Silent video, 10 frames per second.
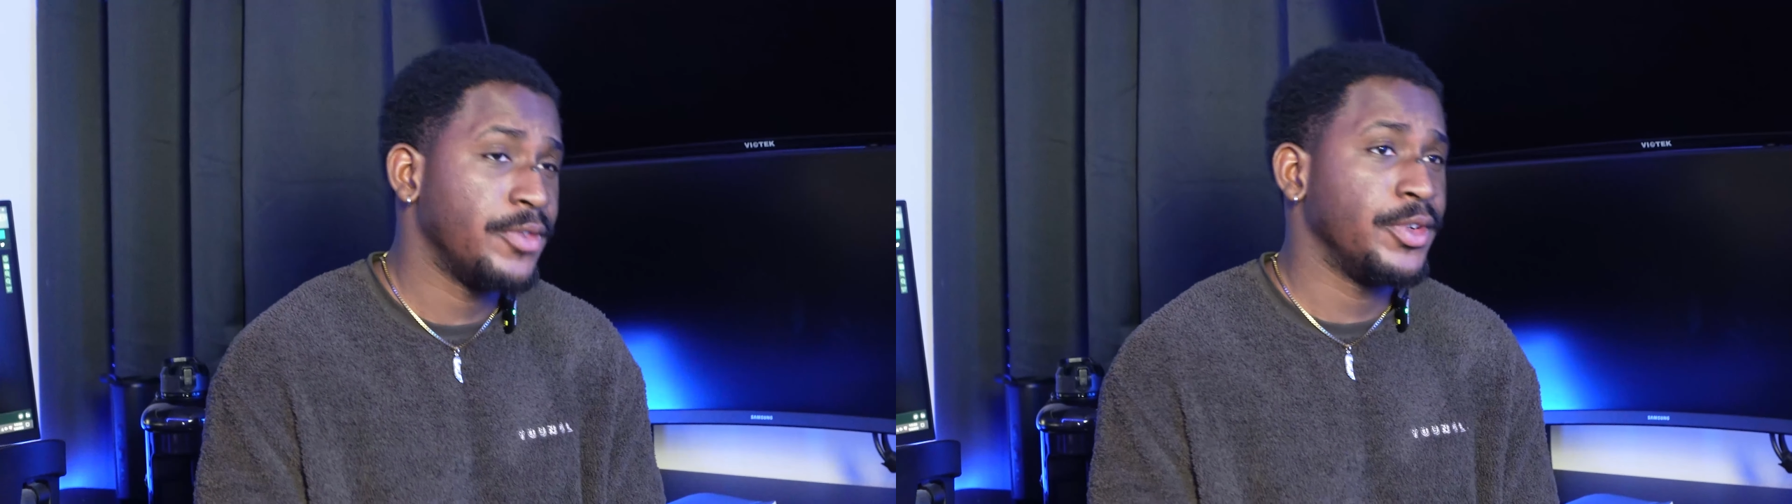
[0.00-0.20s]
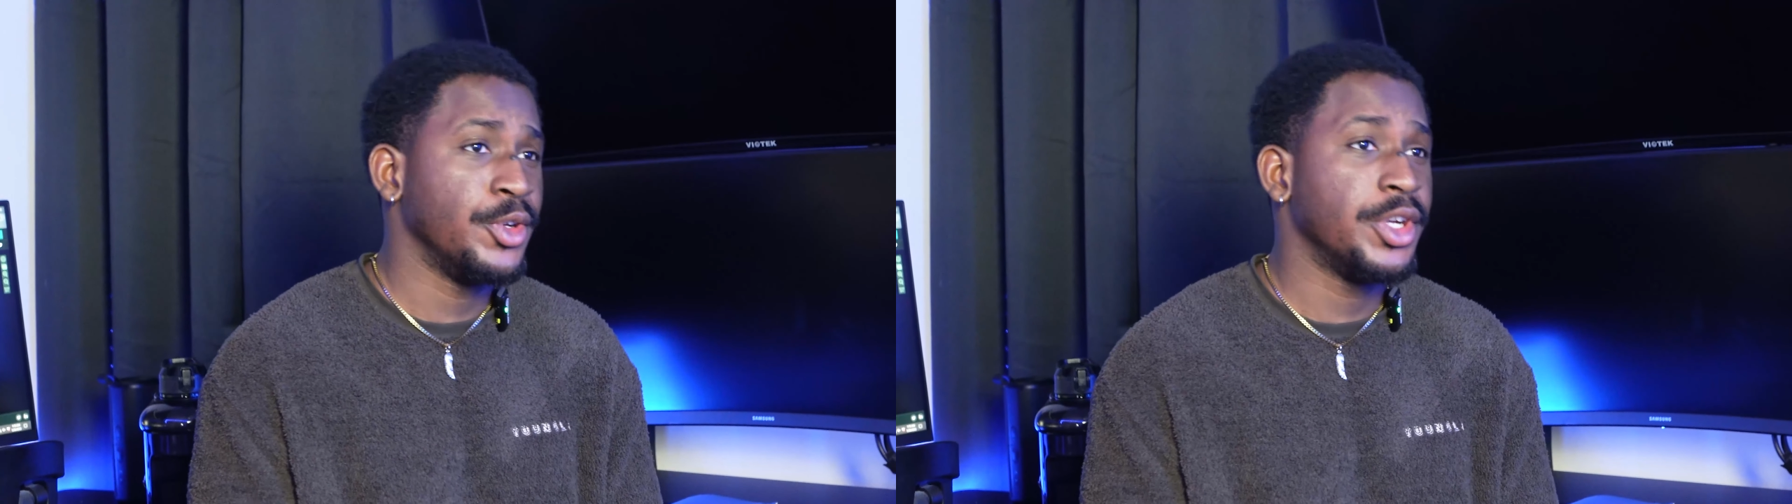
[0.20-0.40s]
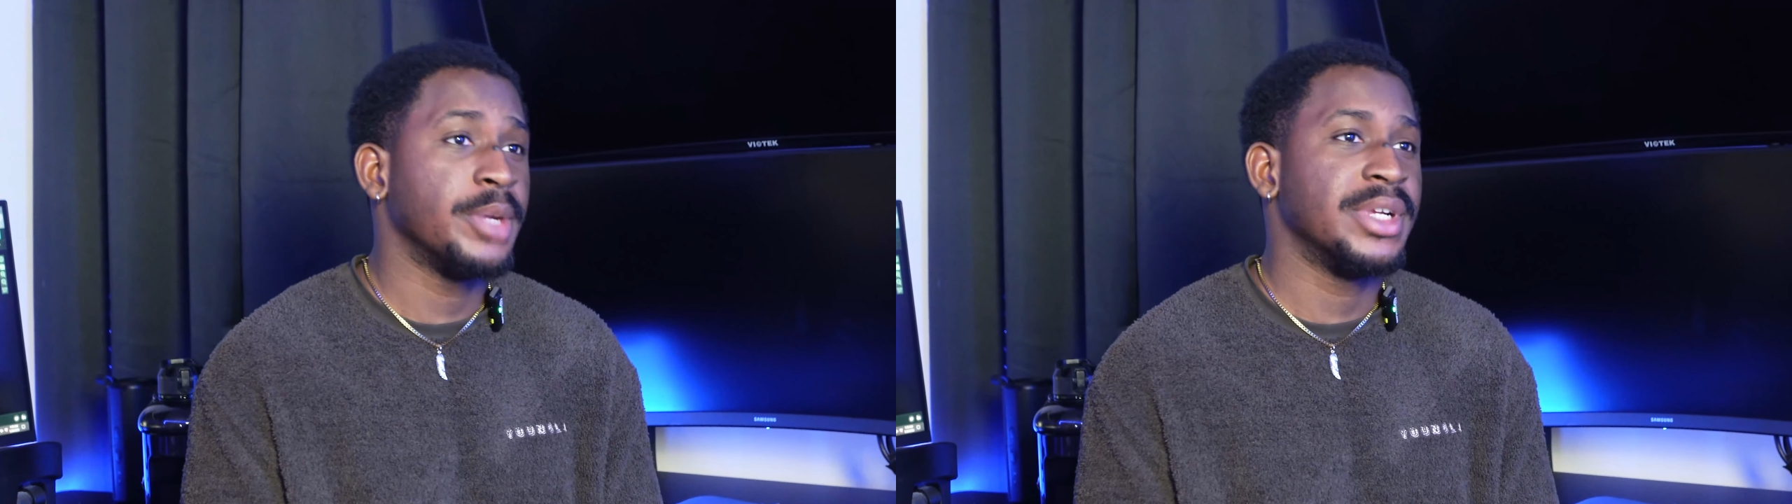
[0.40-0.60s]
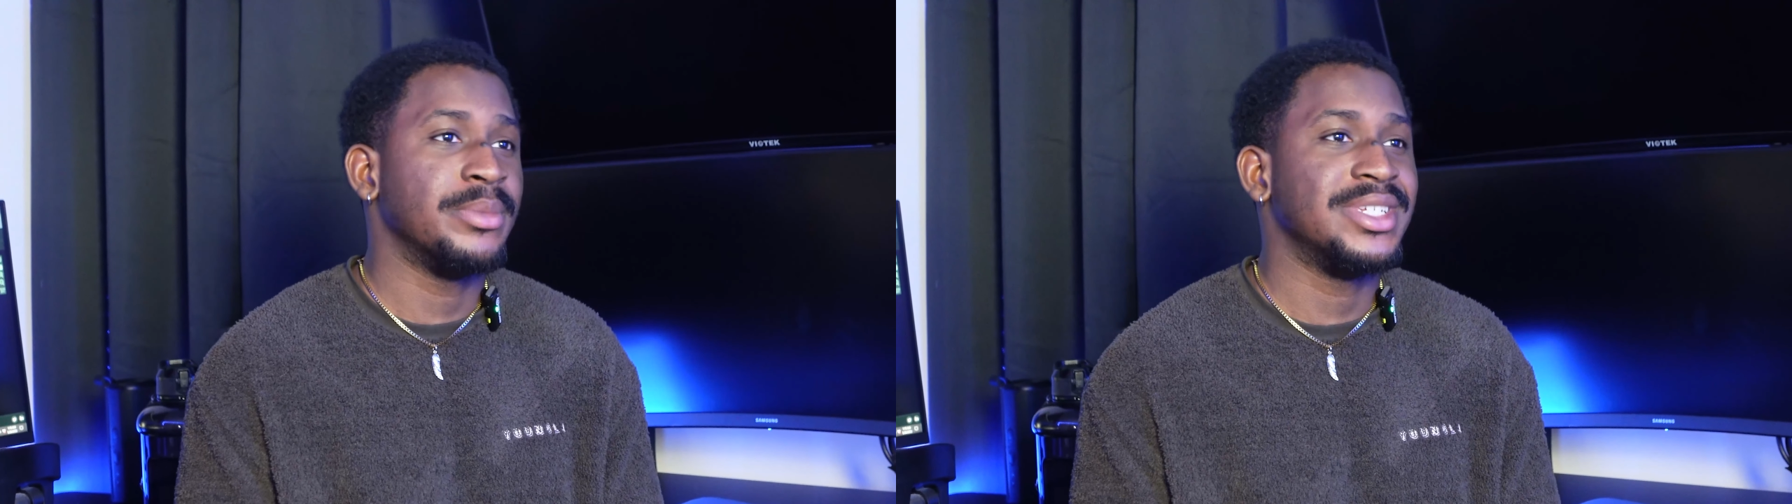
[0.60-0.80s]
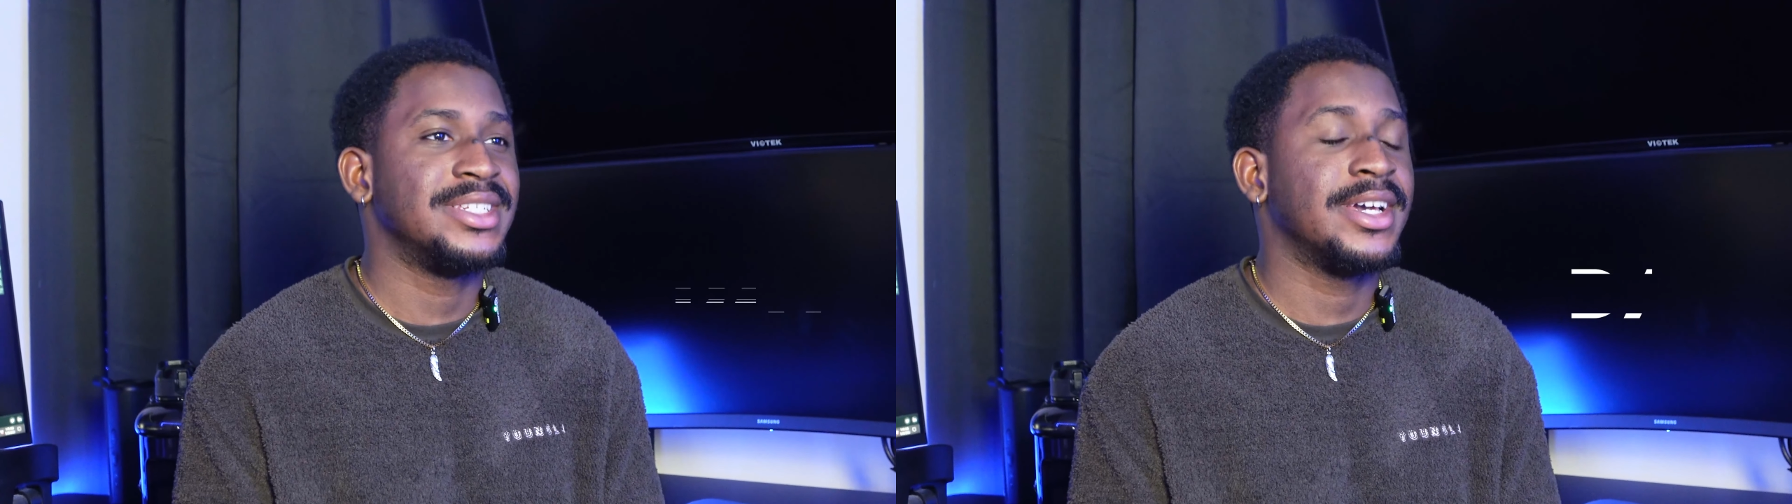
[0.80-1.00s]
If you're new here, my
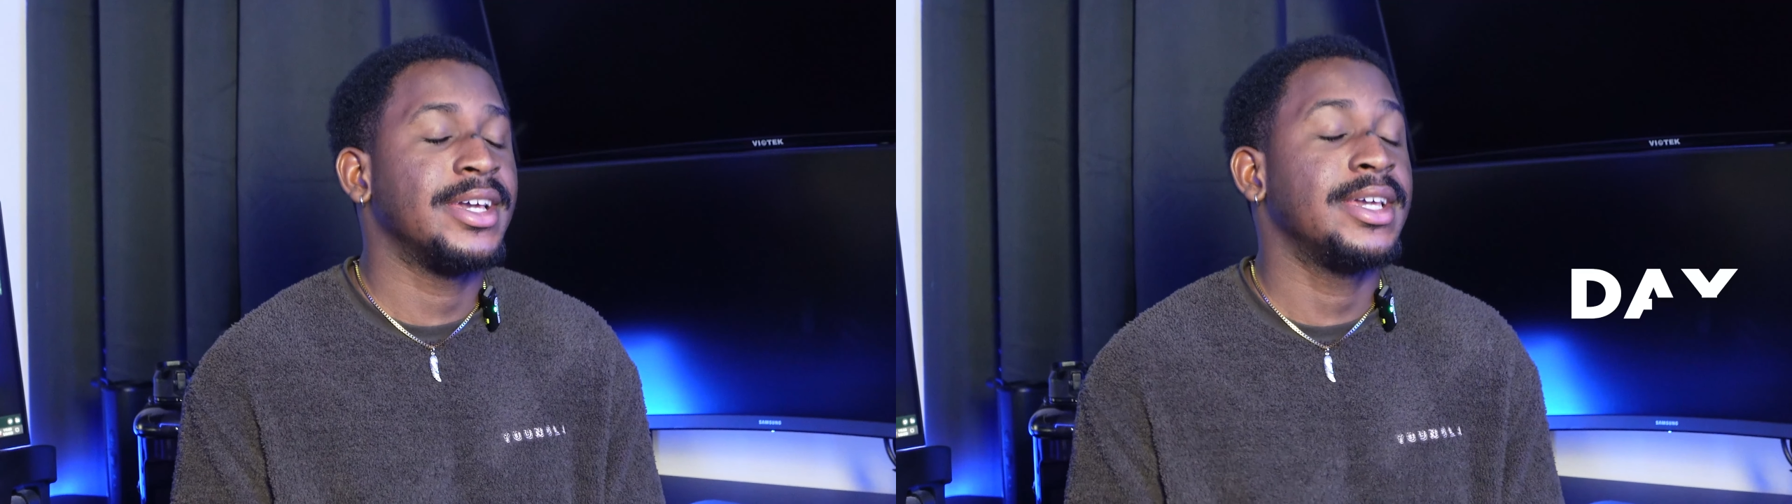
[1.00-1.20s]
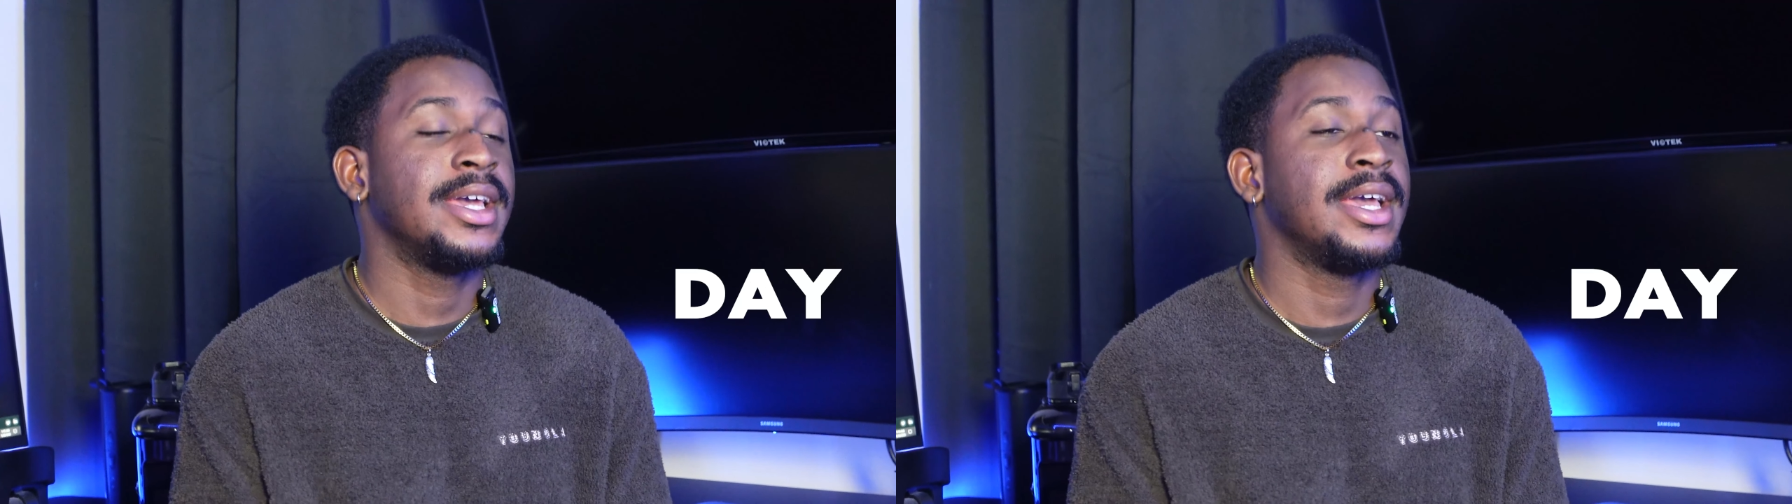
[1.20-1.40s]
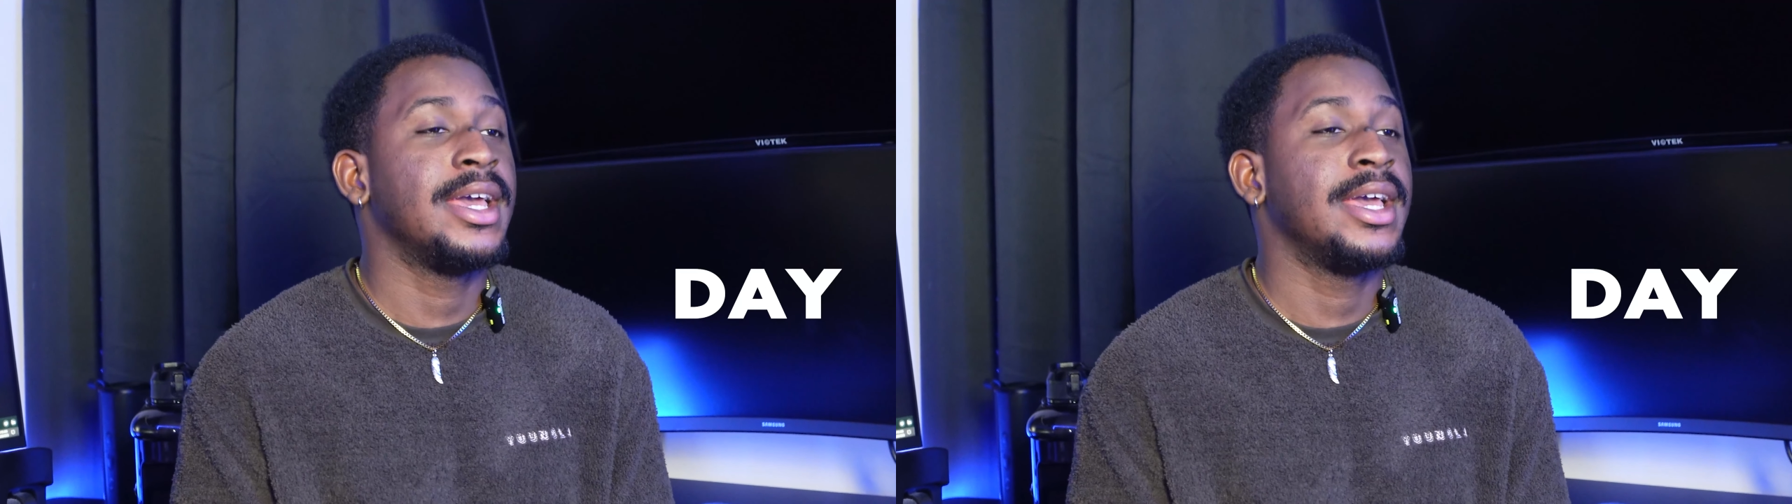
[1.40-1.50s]
name is Day,